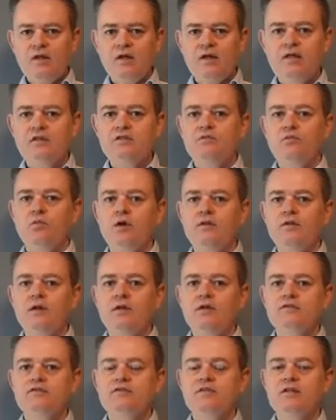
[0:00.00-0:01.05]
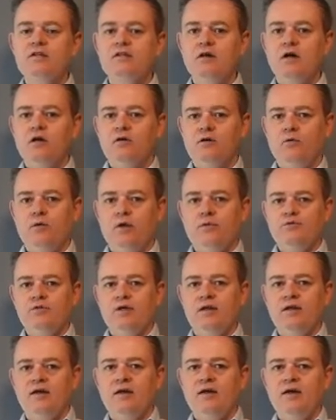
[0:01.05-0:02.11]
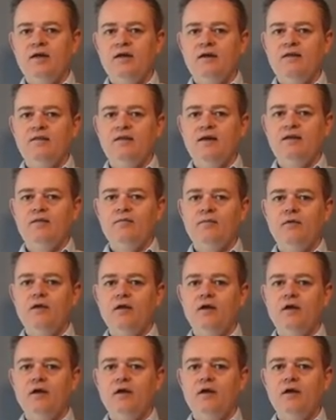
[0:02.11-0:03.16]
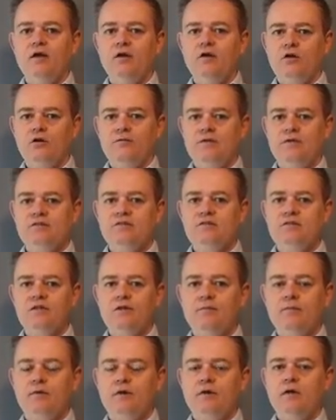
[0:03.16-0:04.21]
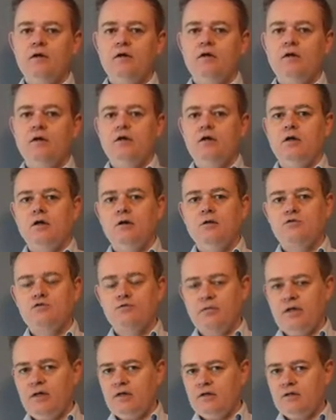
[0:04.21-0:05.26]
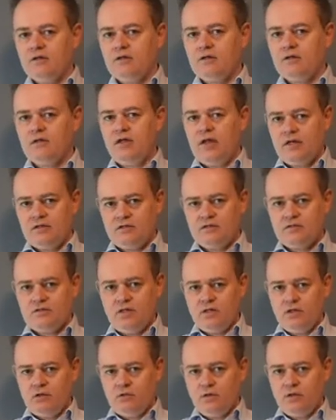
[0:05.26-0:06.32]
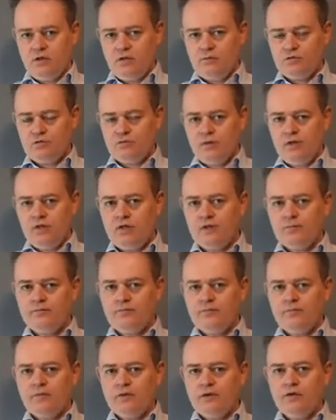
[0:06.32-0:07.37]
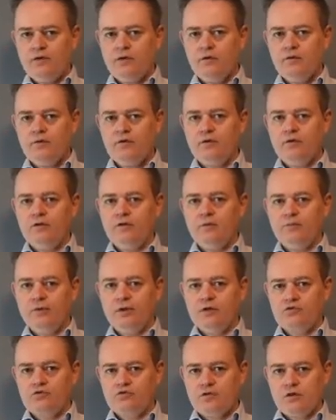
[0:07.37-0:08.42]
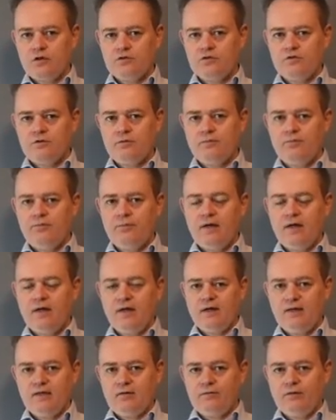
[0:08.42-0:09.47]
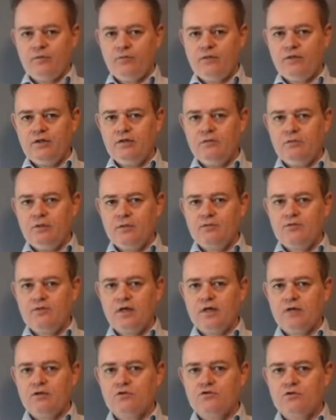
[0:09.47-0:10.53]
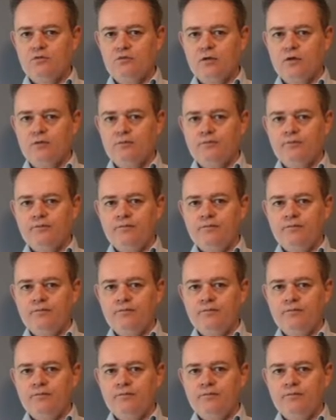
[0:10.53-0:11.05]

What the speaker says: It's what they see on your website that convinces them to make the actions that you want them to make. You build trust by letting them read the website and so on.